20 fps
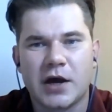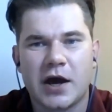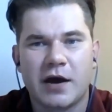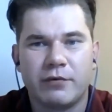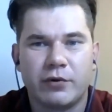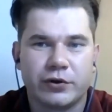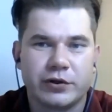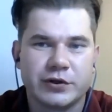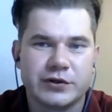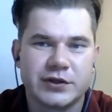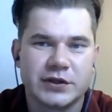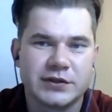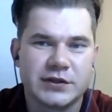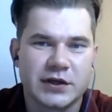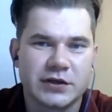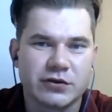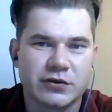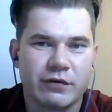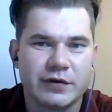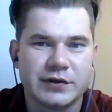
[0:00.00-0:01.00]
I have noticed that
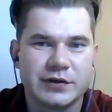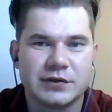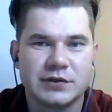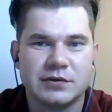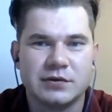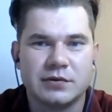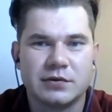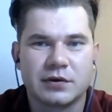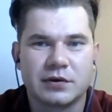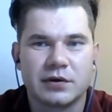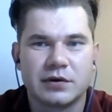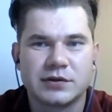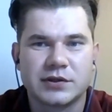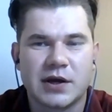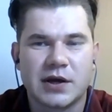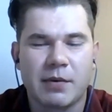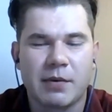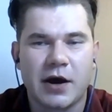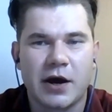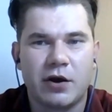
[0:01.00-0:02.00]
there is always
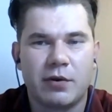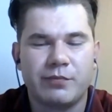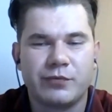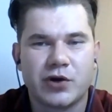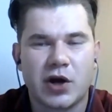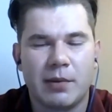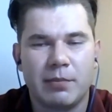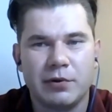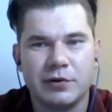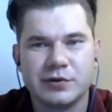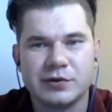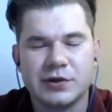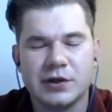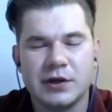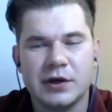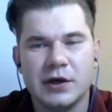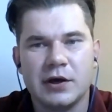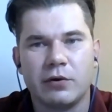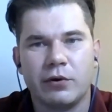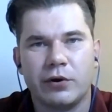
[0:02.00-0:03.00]
some kind of
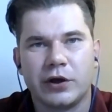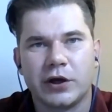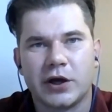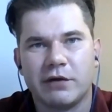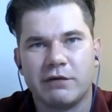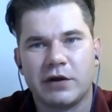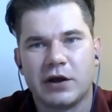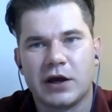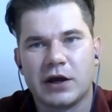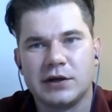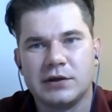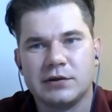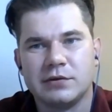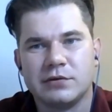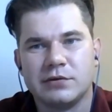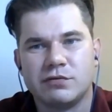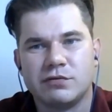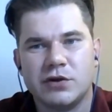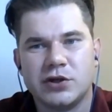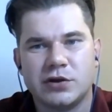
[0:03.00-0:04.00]
troubles going on when
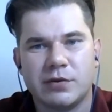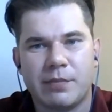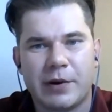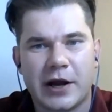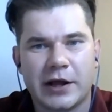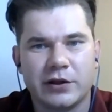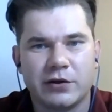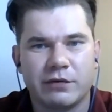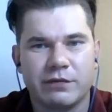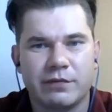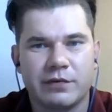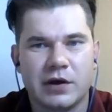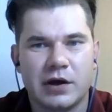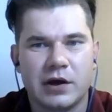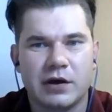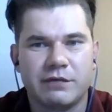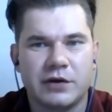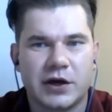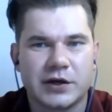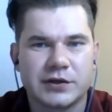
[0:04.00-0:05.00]
I switch the brand of
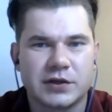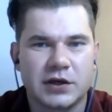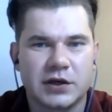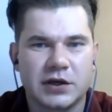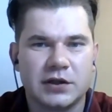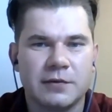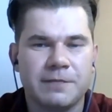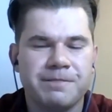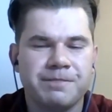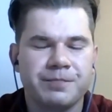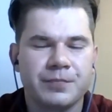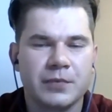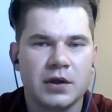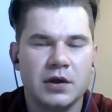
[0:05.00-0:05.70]
uh, finasteride.